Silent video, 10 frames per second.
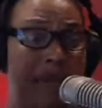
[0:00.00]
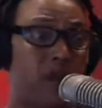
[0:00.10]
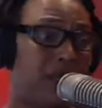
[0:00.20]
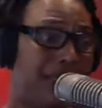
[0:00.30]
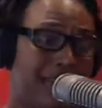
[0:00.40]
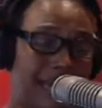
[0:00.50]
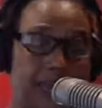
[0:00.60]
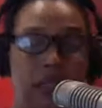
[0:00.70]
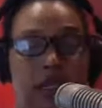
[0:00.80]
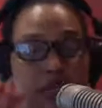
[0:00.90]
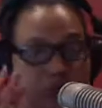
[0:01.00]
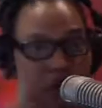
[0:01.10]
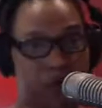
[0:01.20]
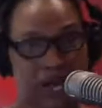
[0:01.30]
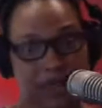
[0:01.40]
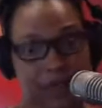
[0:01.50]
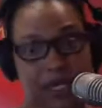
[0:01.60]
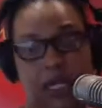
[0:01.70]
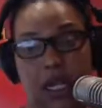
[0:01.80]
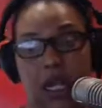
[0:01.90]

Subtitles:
baby was sick and you name it.